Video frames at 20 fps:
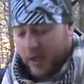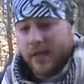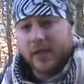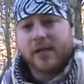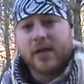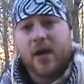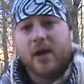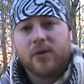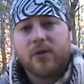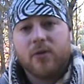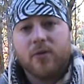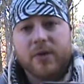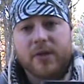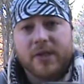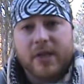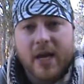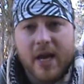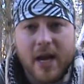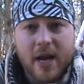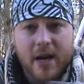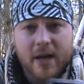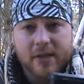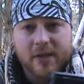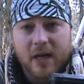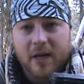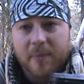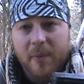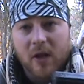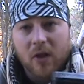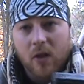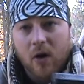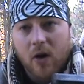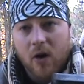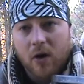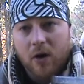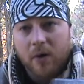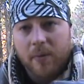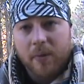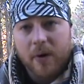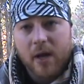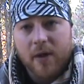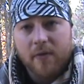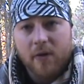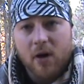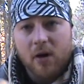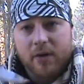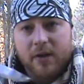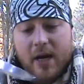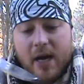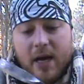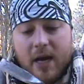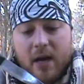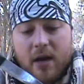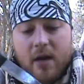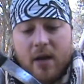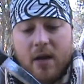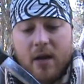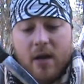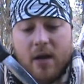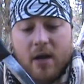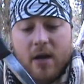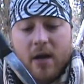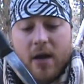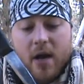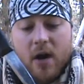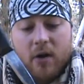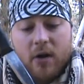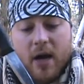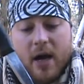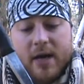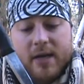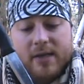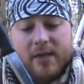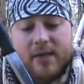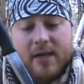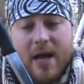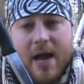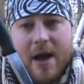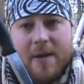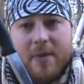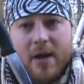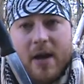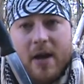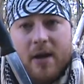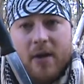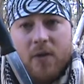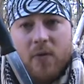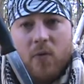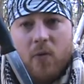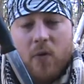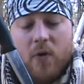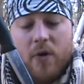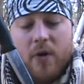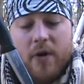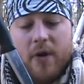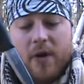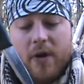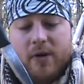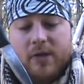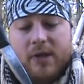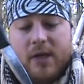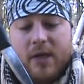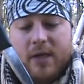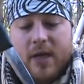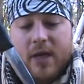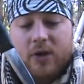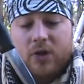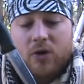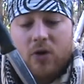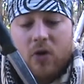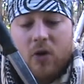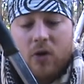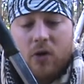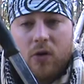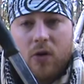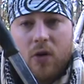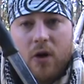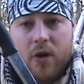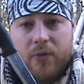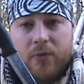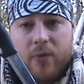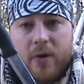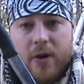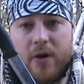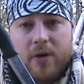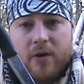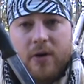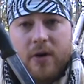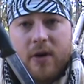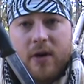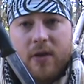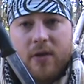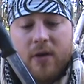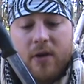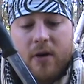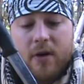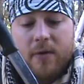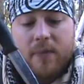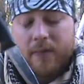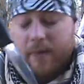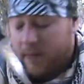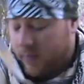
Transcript: this Altoids can is like my log or whatever, I'll take it and I'll kind of stab that into the wood and I'll set that char cloth right underneath there.